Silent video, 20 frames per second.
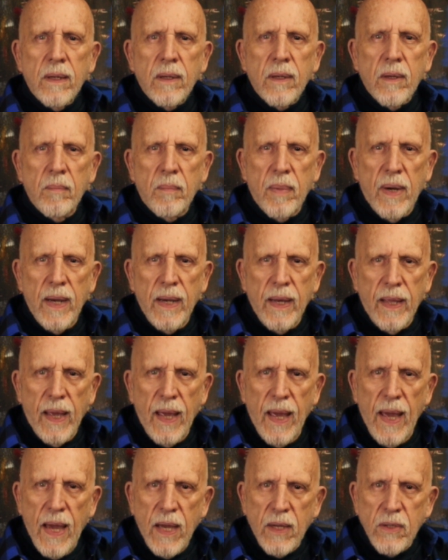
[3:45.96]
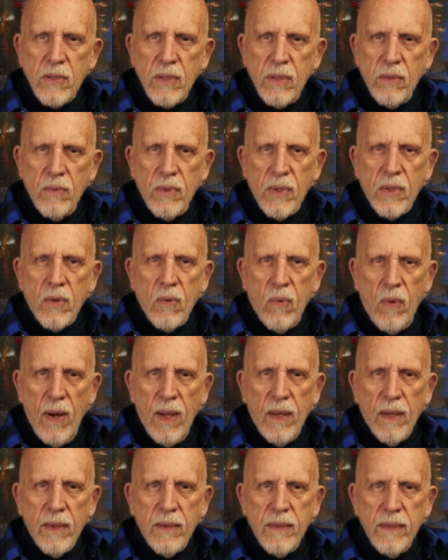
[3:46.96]
combining action with
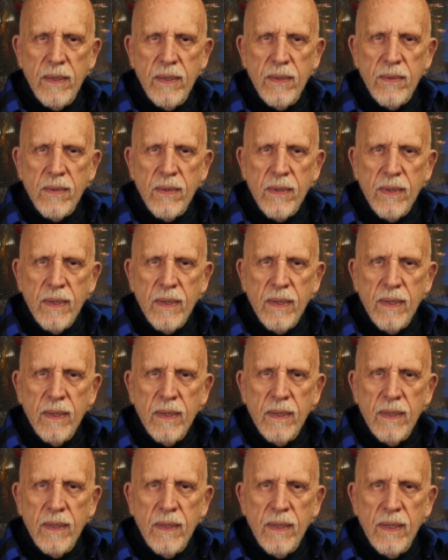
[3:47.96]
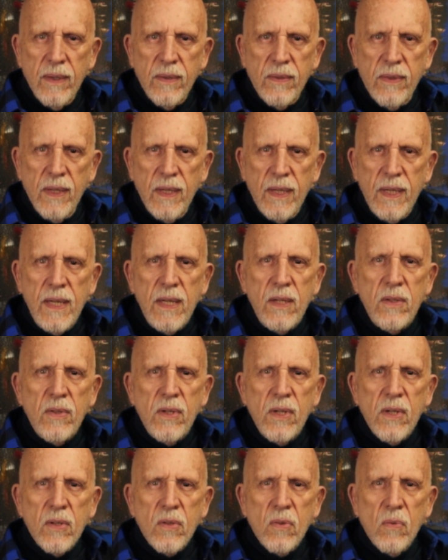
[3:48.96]
qualities is the
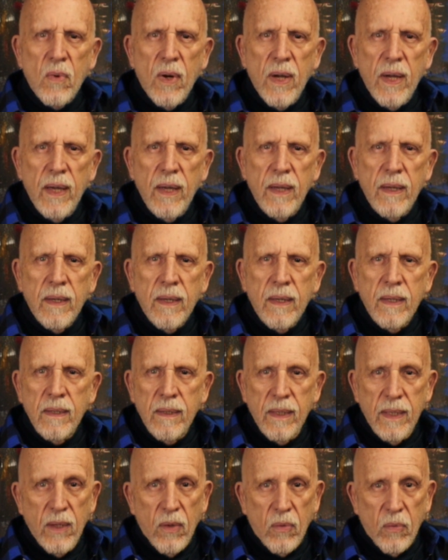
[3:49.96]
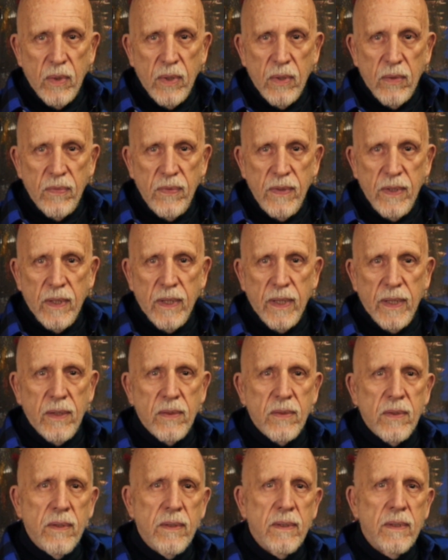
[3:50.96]
easiest way to get real feelings.
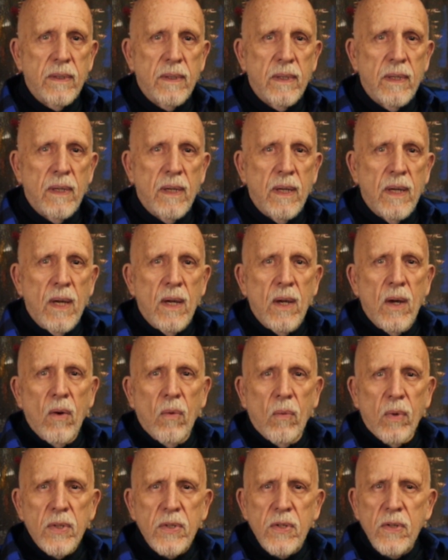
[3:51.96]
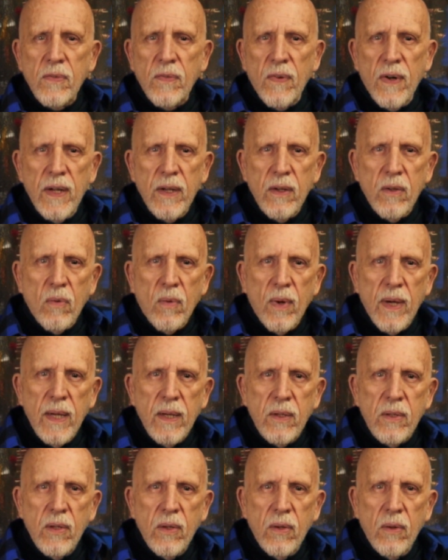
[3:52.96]
Once you find a way
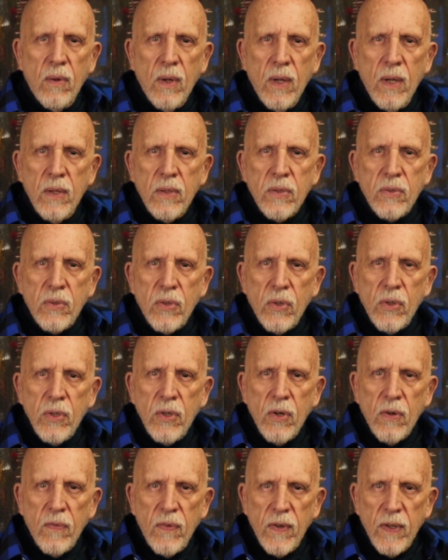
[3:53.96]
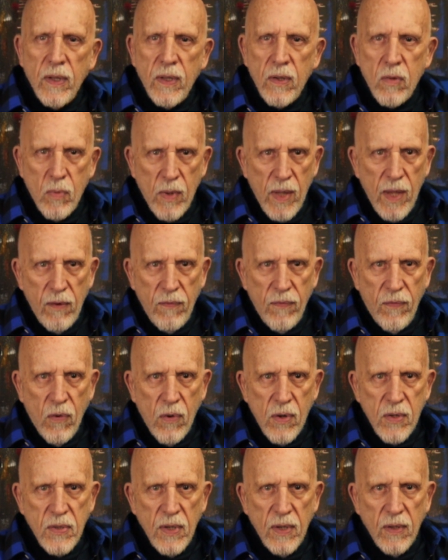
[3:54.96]
to stir your feelings without
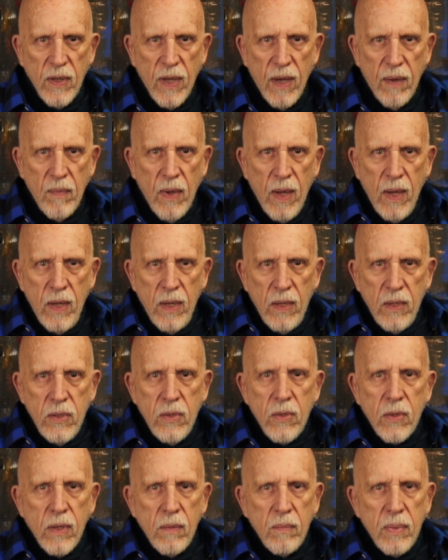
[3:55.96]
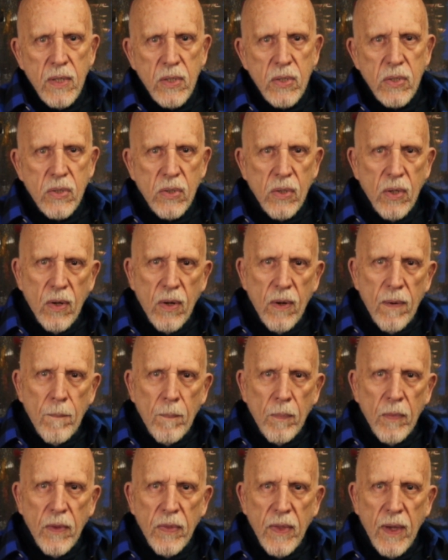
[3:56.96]
forcing them, you can be sure
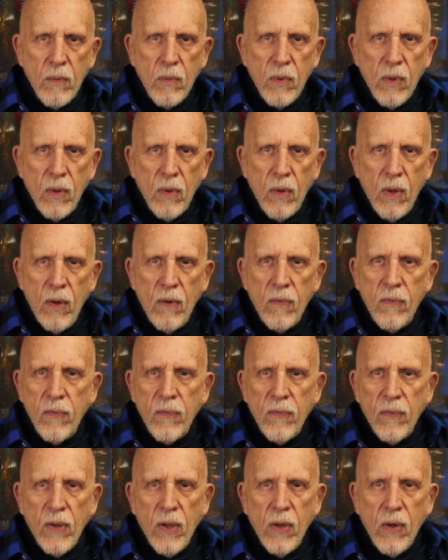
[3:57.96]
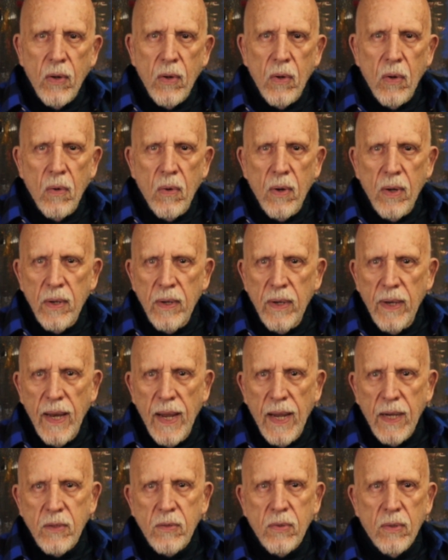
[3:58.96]
that they will flow
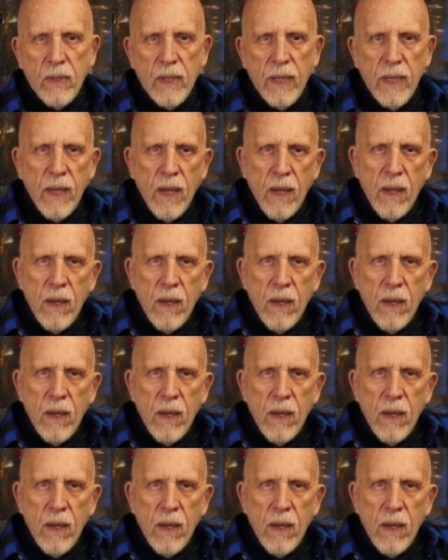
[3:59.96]
naturally,